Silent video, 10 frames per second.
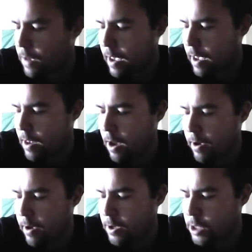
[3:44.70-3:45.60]
And
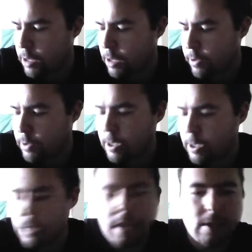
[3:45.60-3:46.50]
on January
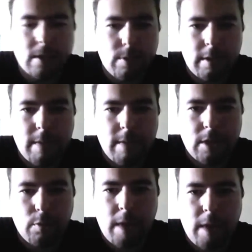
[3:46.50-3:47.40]
26th, we're going to be at
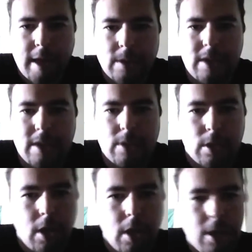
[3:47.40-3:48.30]
the Ryan
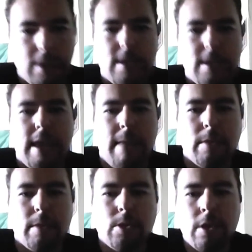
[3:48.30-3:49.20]
Center on the
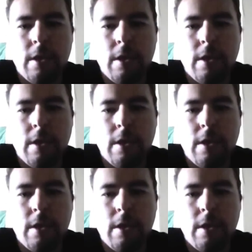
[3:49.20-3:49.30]
campus